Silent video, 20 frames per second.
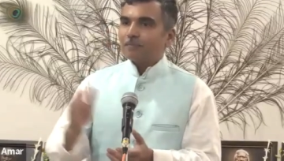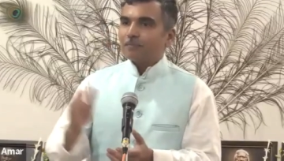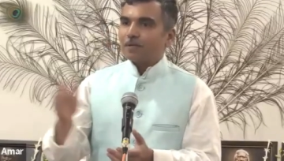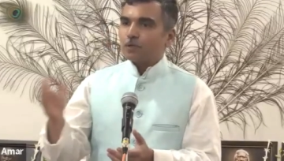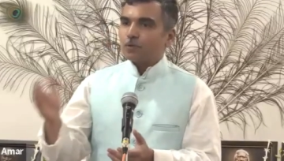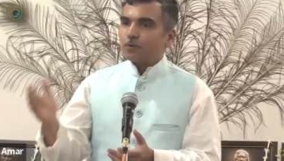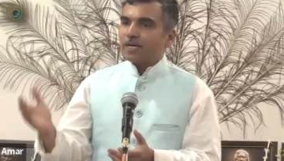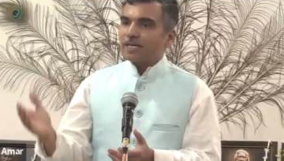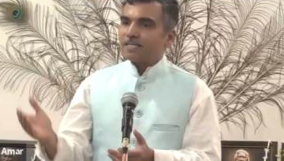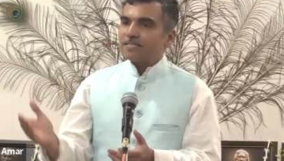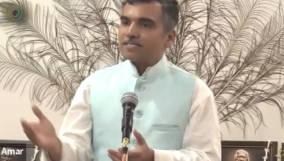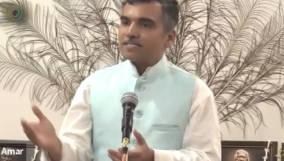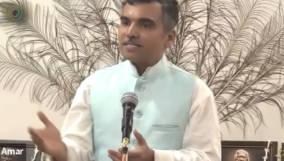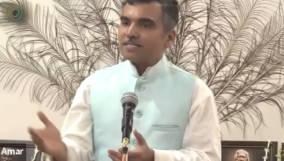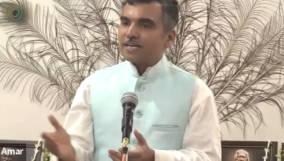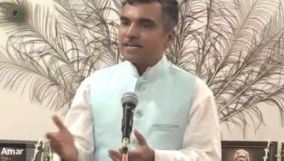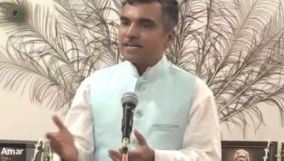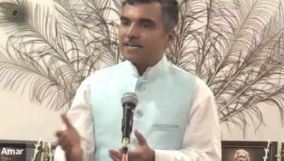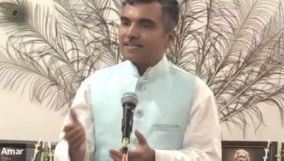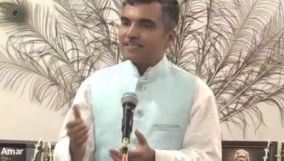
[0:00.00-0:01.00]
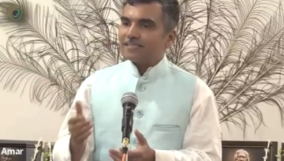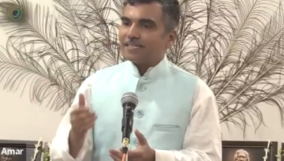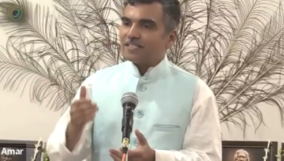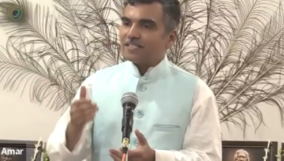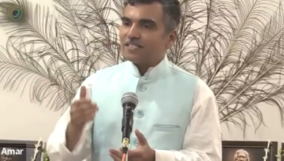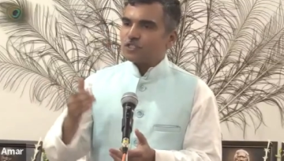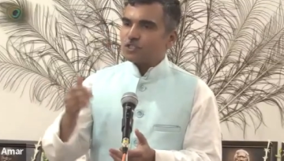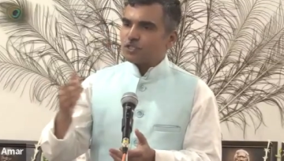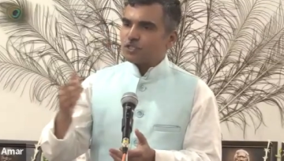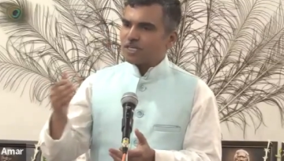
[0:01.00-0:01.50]
but you can say
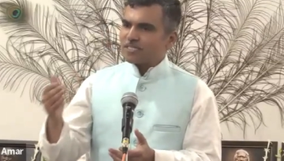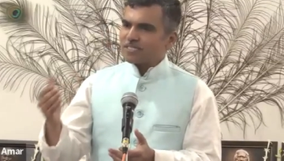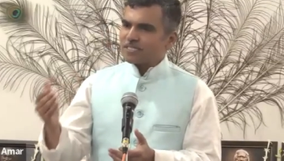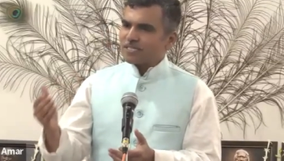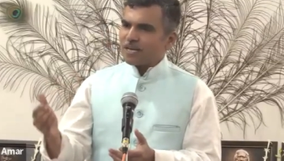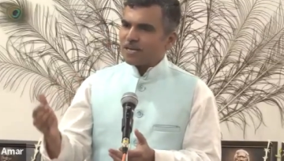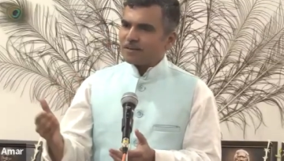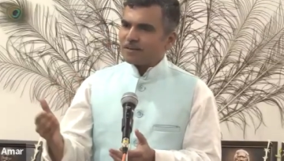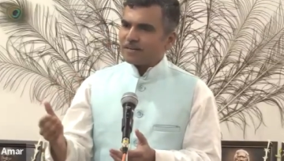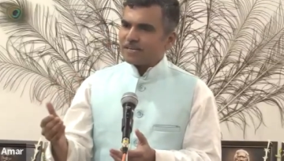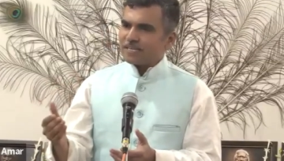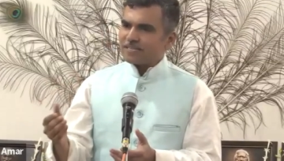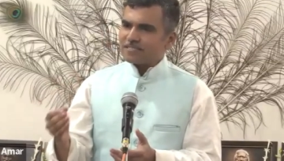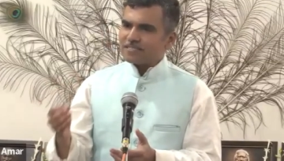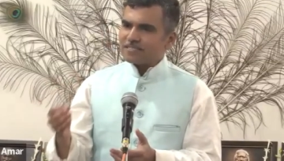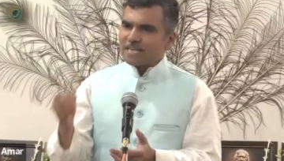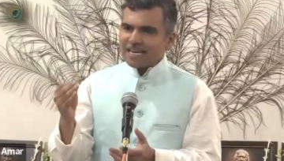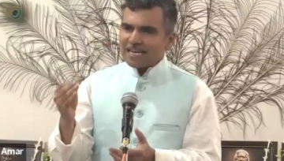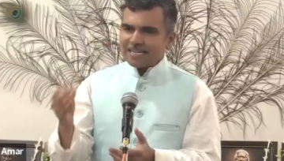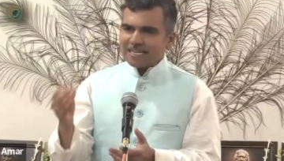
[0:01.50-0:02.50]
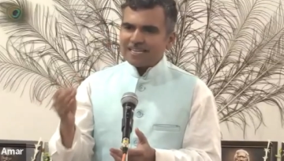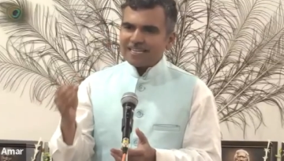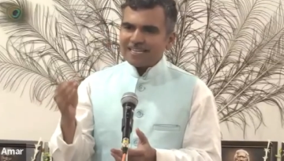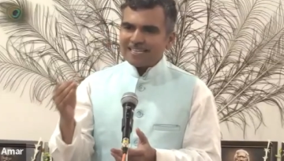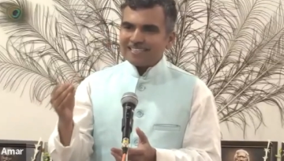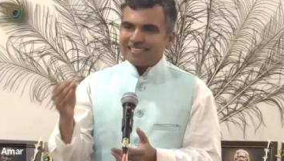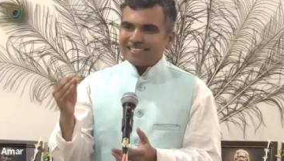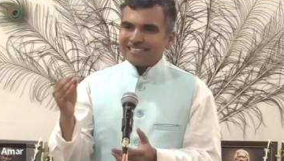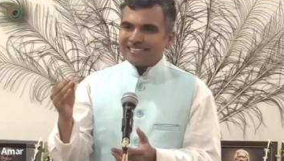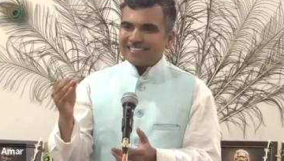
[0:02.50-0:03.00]
these tests are
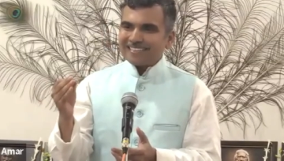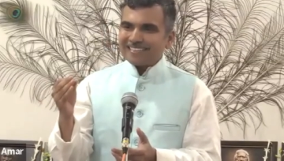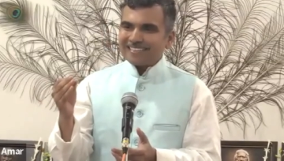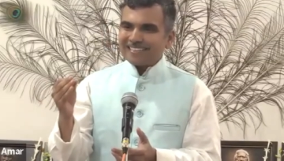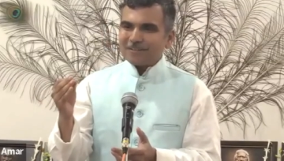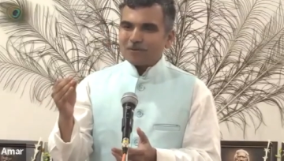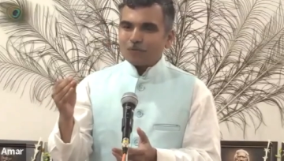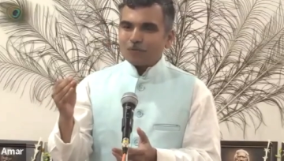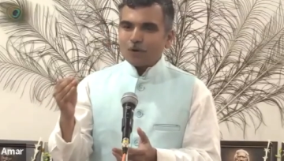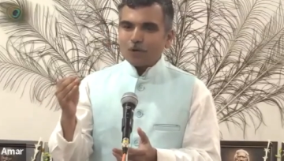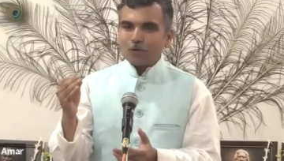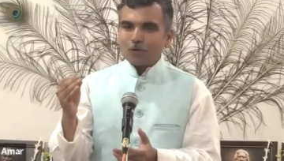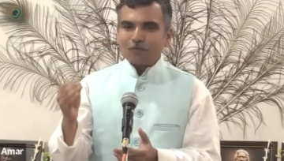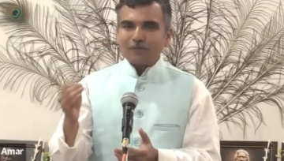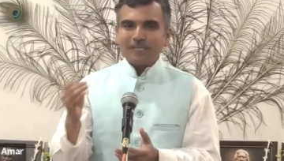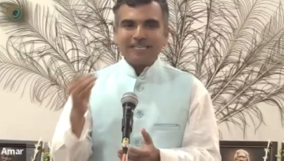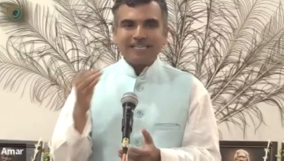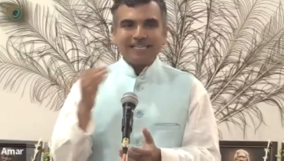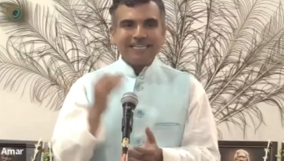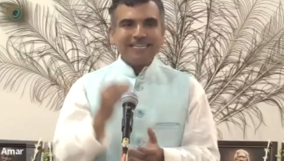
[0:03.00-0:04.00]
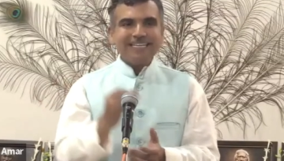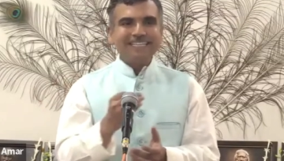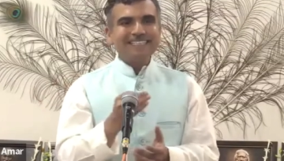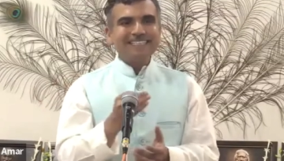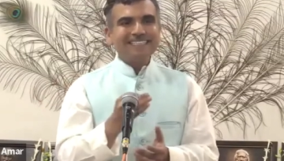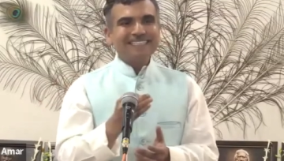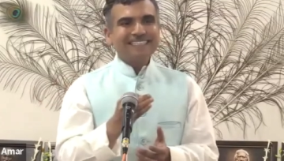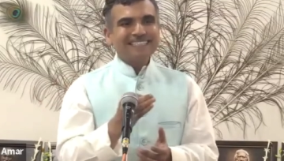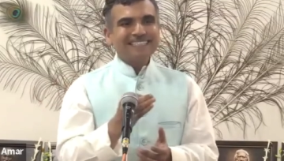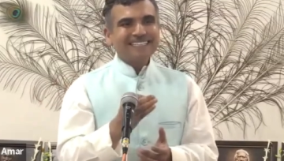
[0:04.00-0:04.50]
exactly what we need
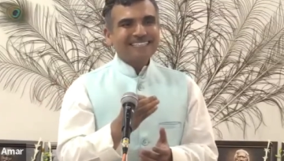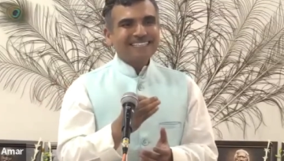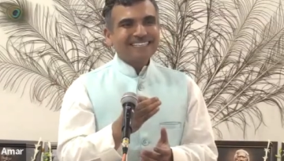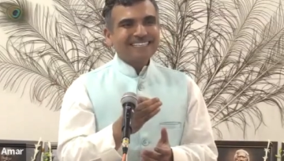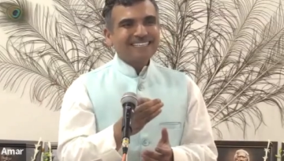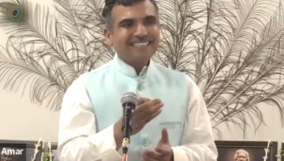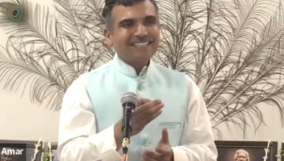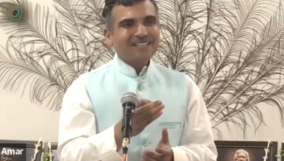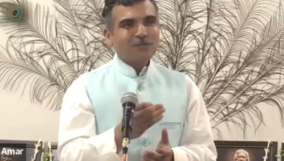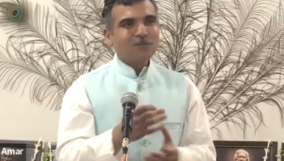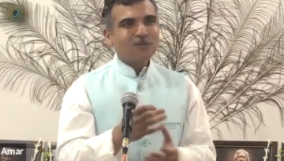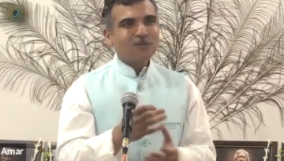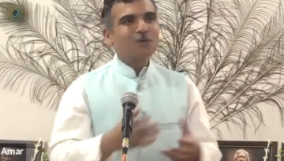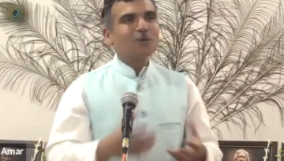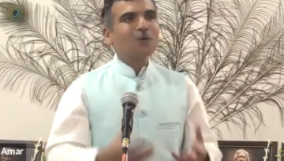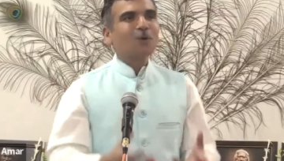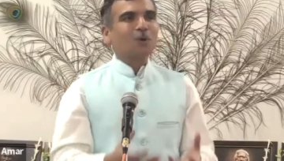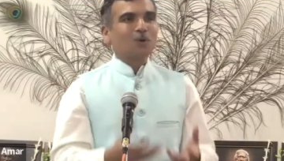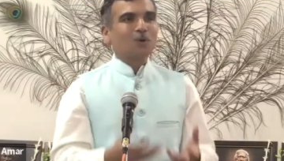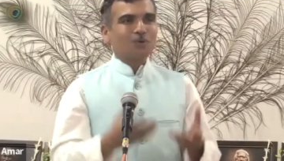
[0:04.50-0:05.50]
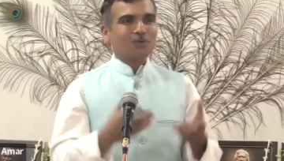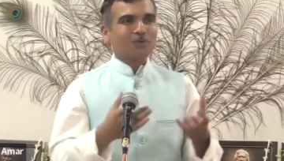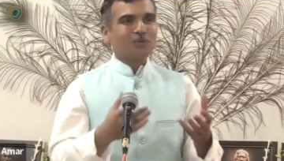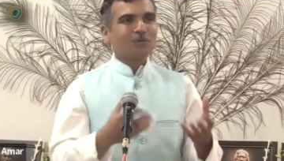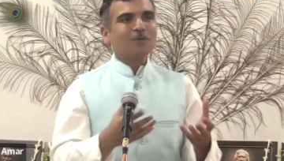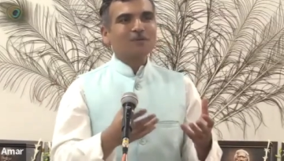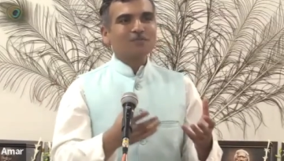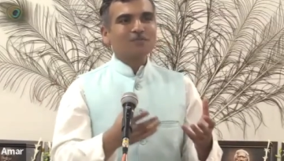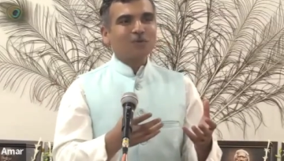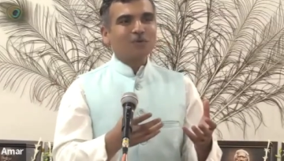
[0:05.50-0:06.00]
to grow,
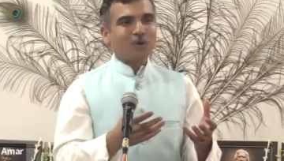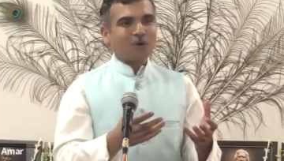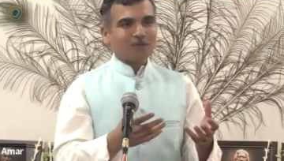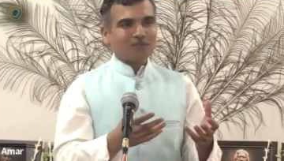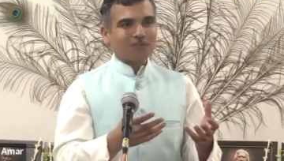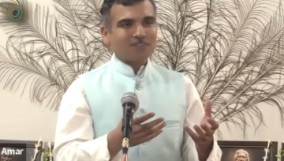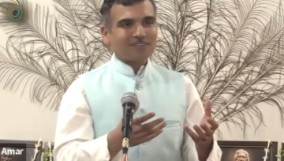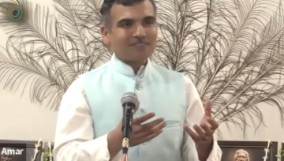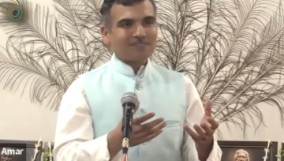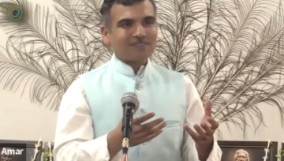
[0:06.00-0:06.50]
to evolve.